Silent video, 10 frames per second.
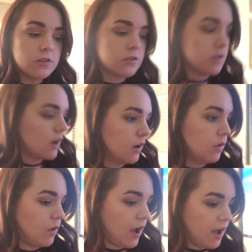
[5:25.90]

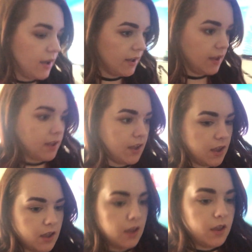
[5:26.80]
So I
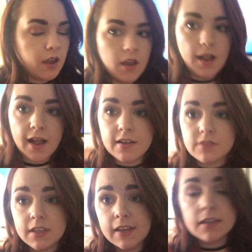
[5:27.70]

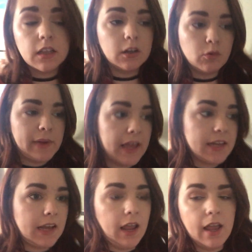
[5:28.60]
have cleaned a little
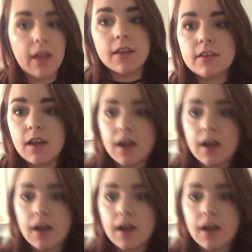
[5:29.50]
bit, and